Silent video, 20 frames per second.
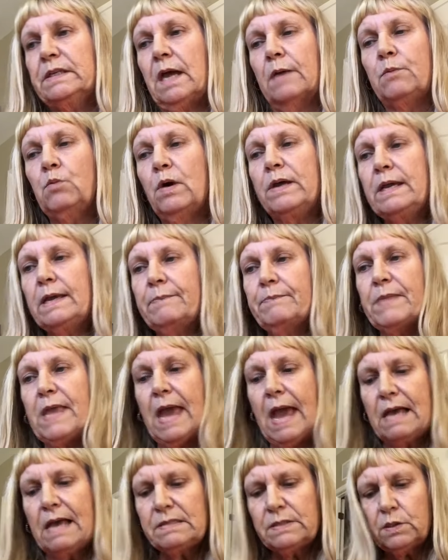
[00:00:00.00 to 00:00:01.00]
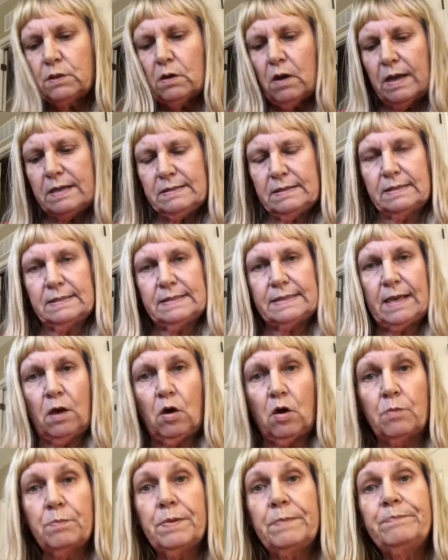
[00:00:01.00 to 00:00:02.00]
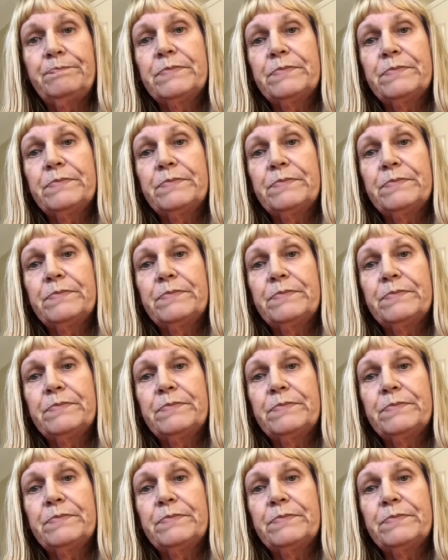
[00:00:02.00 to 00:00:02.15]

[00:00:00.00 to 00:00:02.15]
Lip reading: I want to ask you guys' help.